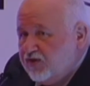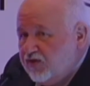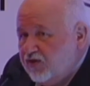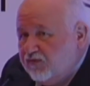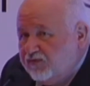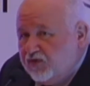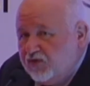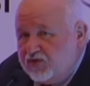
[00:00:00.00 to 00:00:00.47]

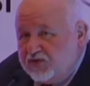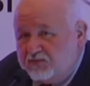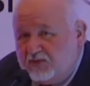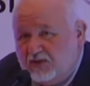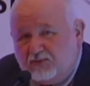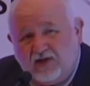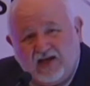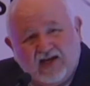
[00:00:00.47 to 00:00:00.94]
of those
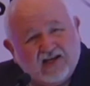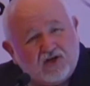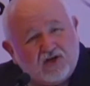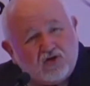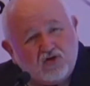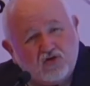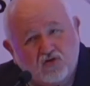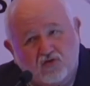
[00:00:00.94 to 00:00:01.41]
people had
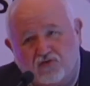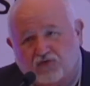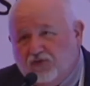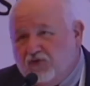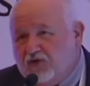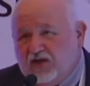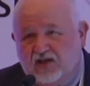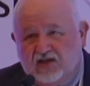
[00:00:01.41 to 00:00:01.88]
no
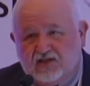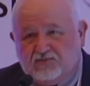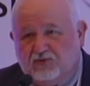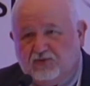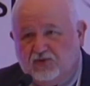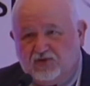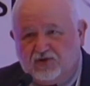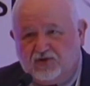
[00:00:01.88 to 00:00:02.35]
foreign
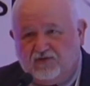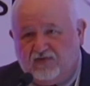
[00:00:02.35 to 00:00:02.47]
exposure